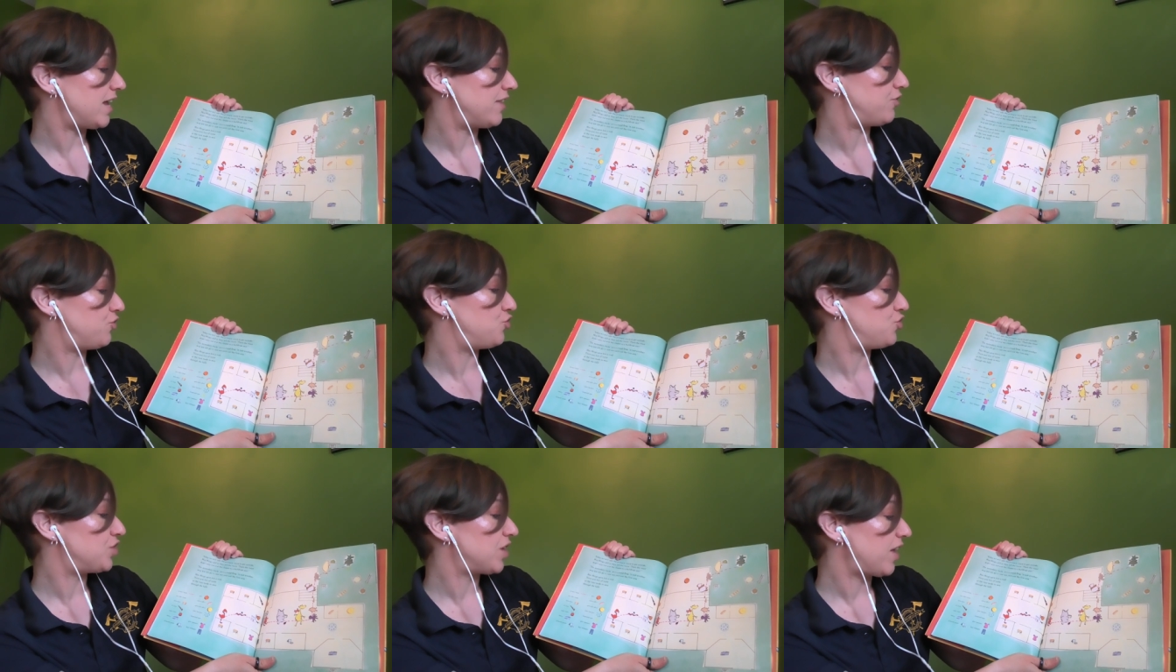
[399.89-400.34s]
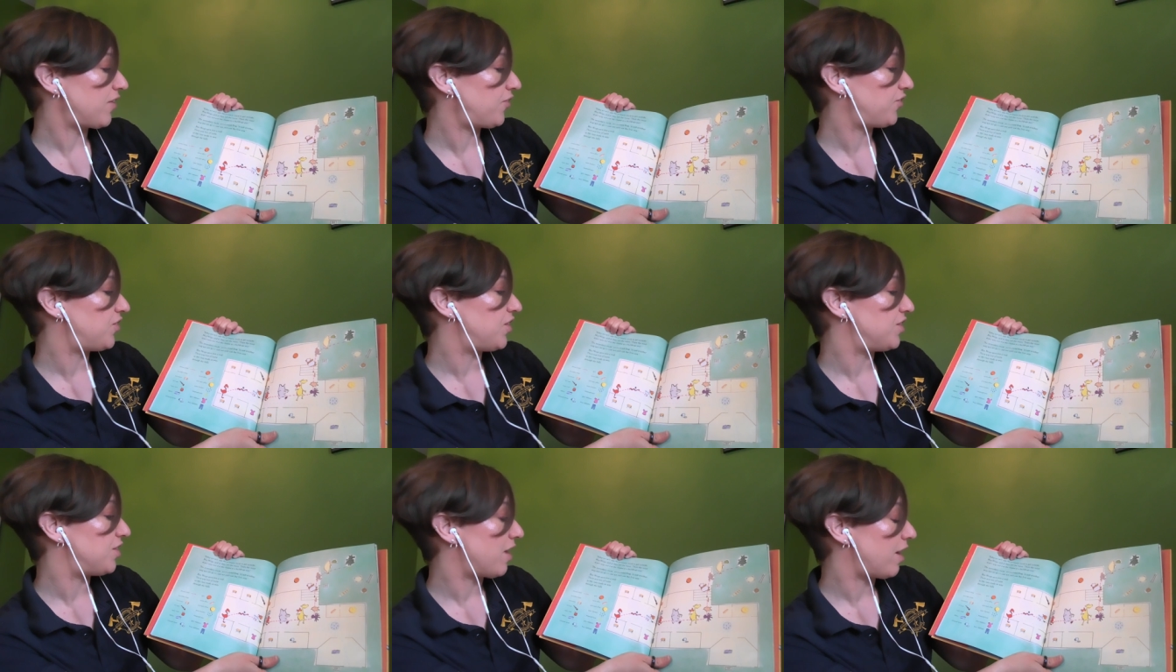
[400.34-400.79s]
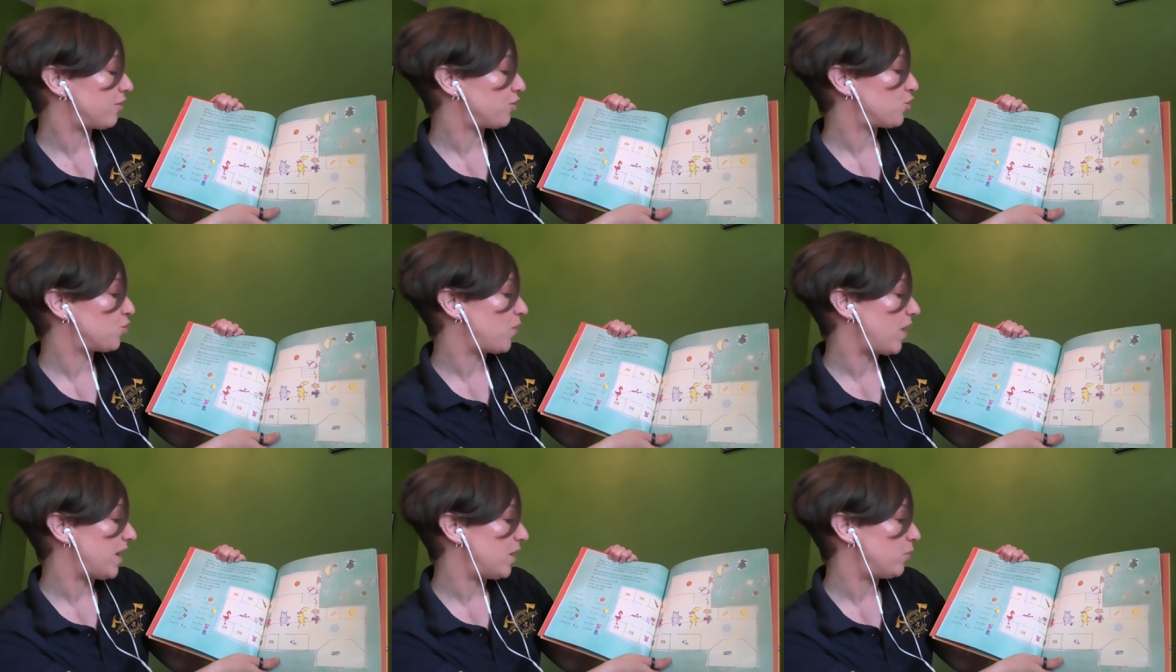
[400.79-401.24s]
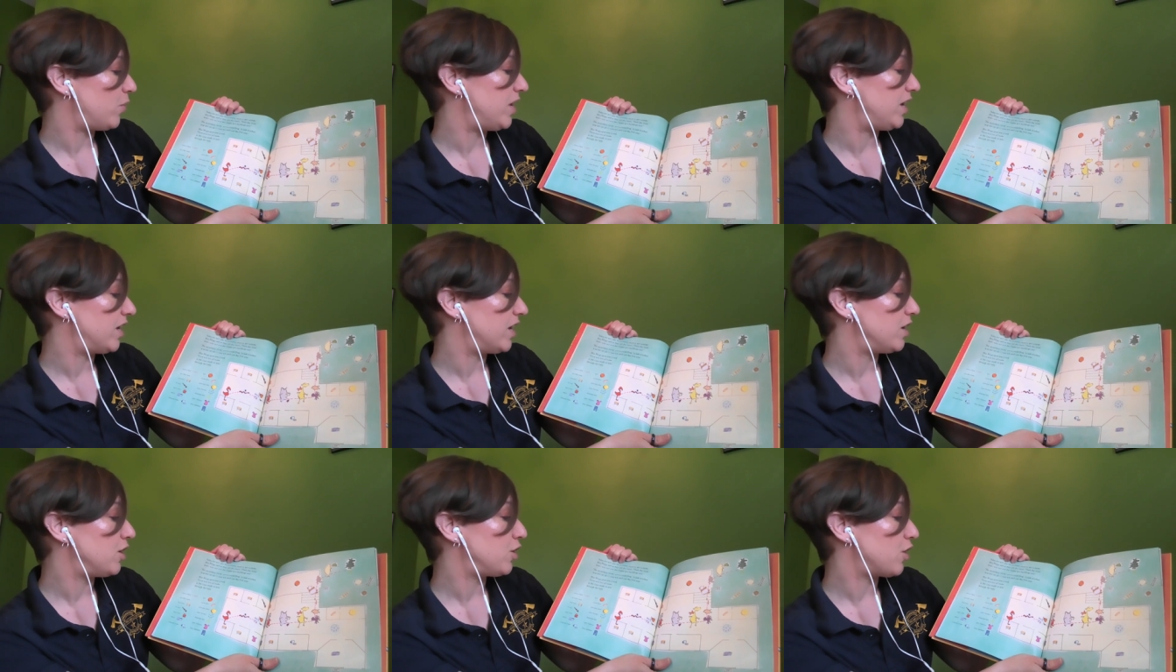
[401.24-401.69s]
is just another way
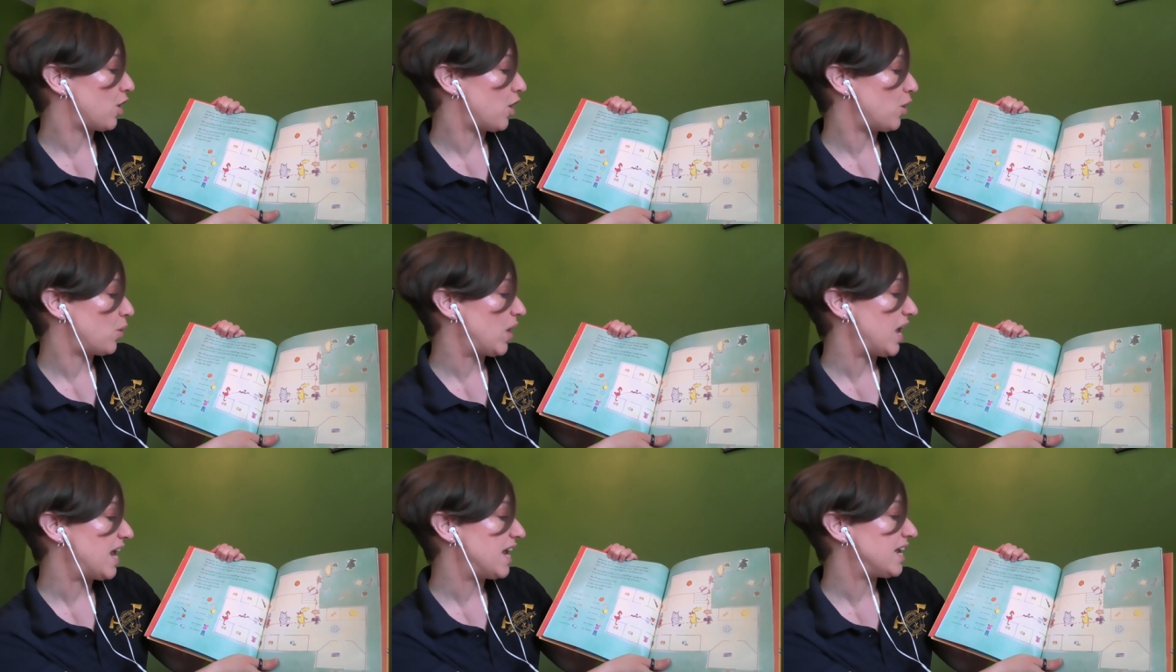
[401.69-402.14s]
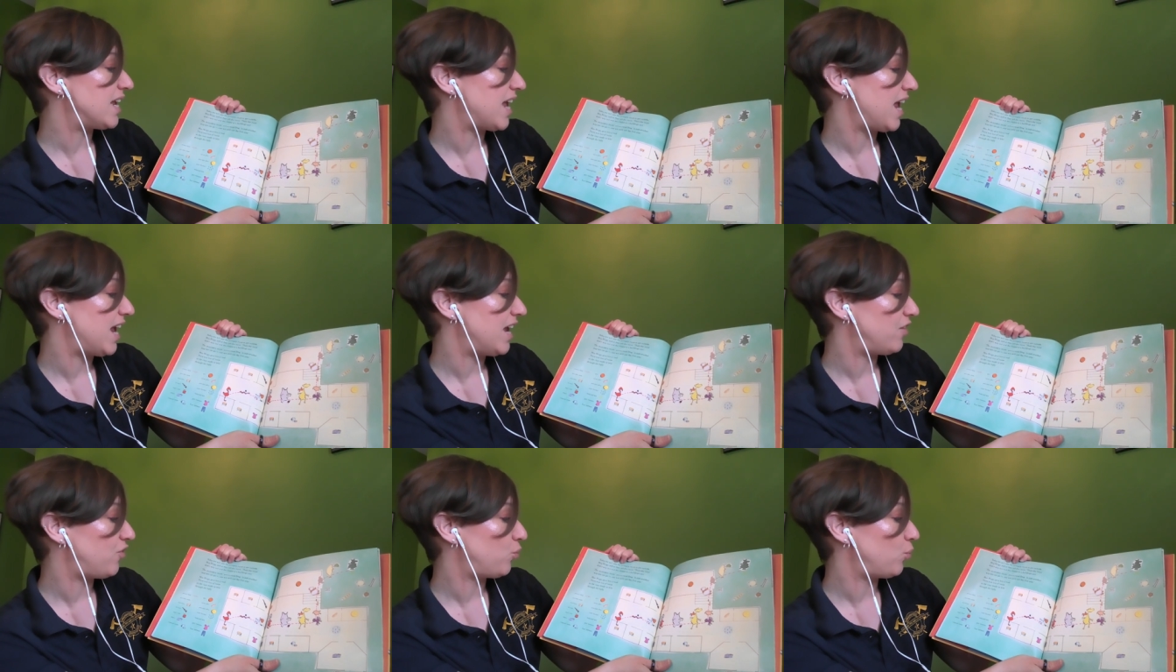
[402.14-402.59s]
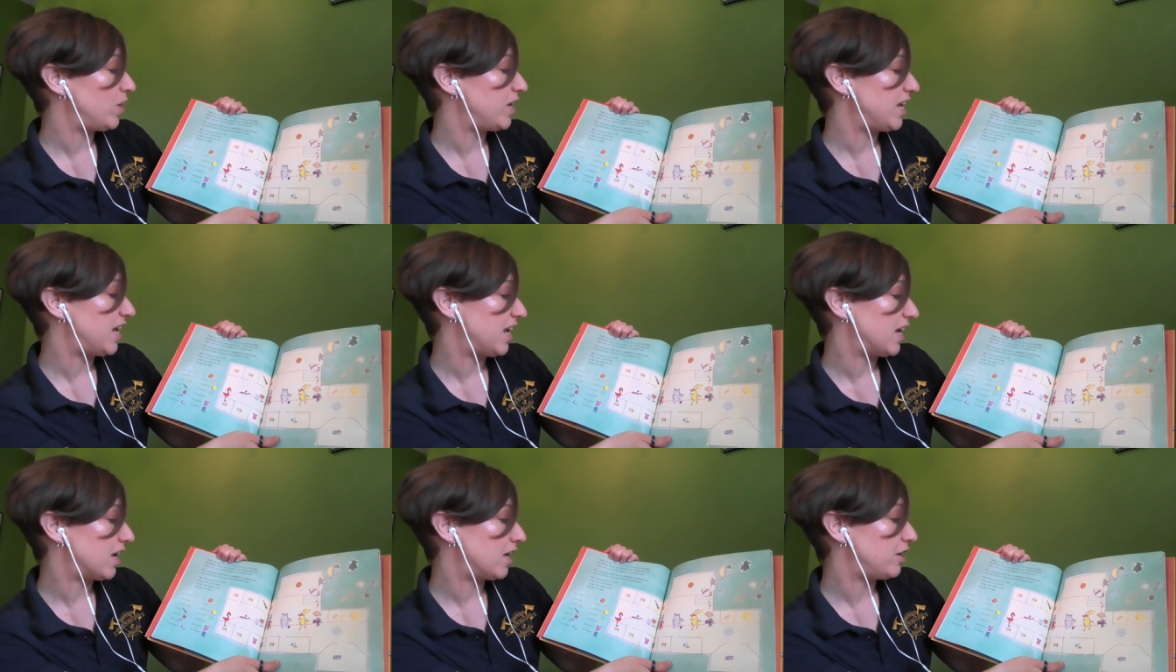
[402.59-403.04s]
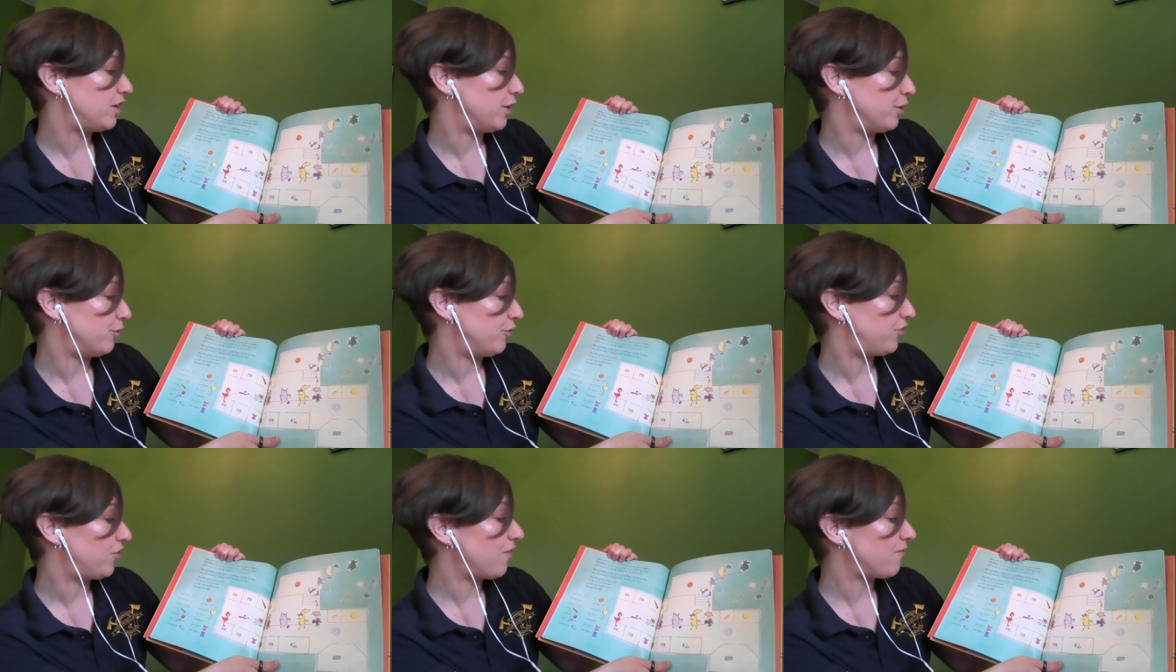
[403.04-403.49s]
we can go in case we can't
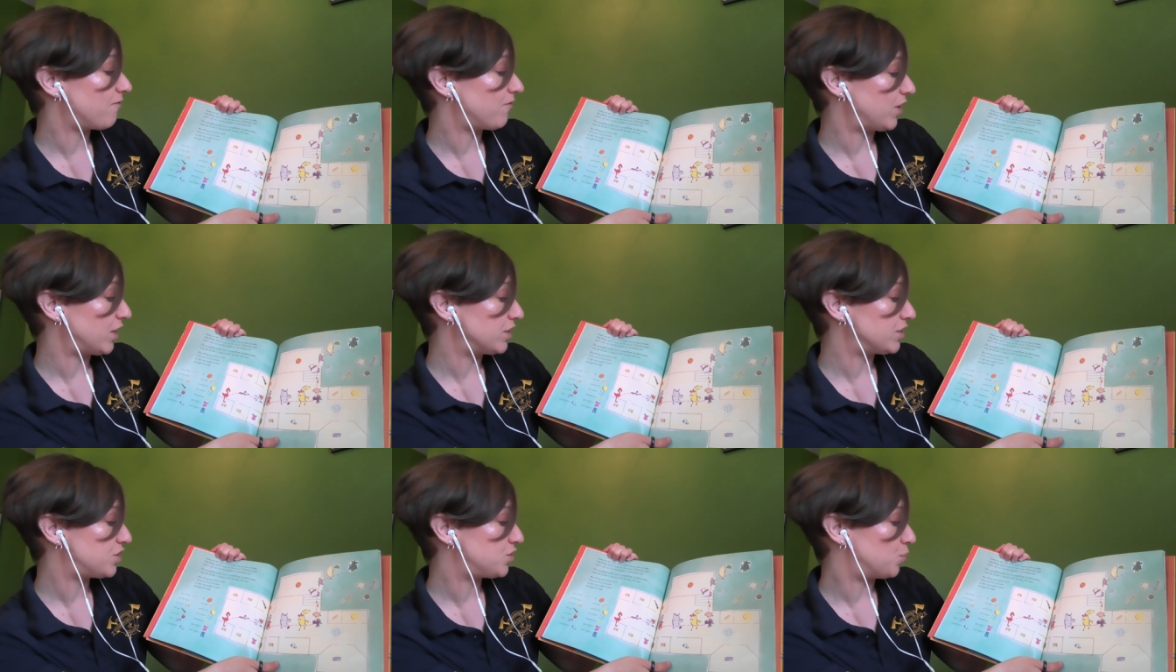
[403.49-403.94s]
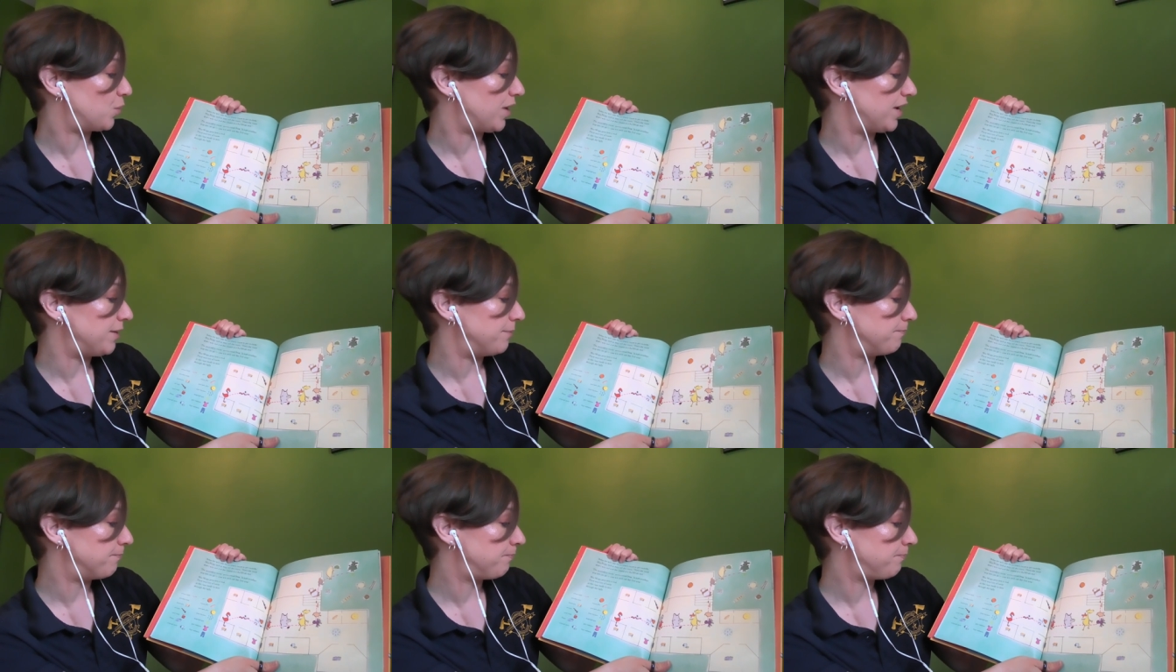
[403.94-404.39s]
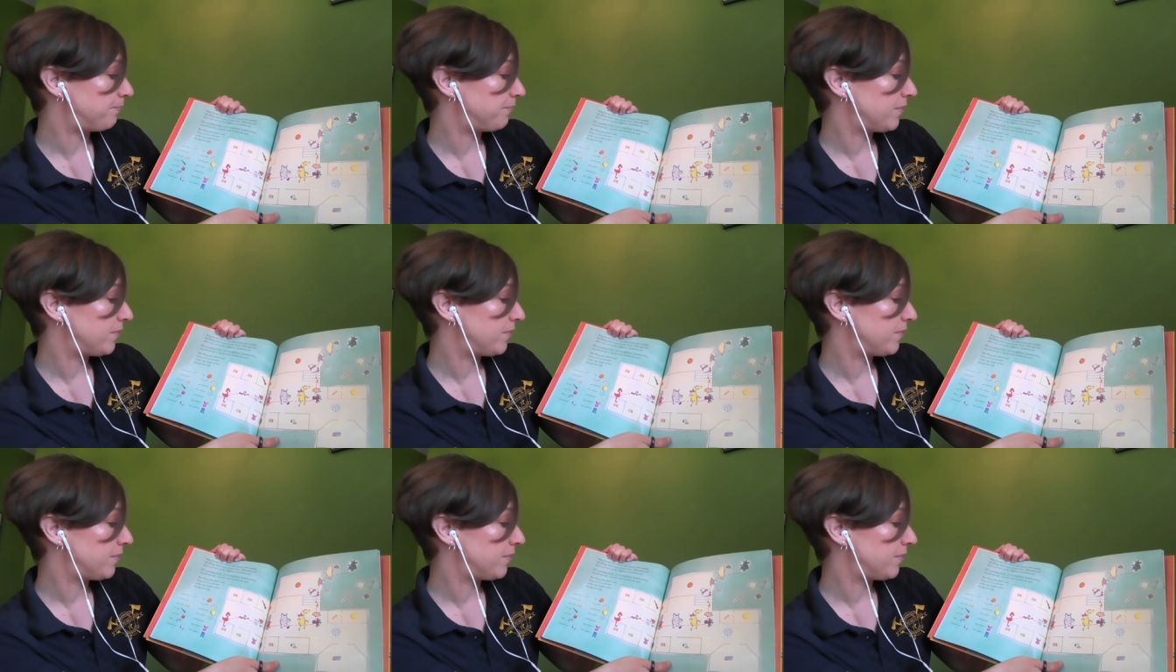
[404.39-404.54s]
use the first one.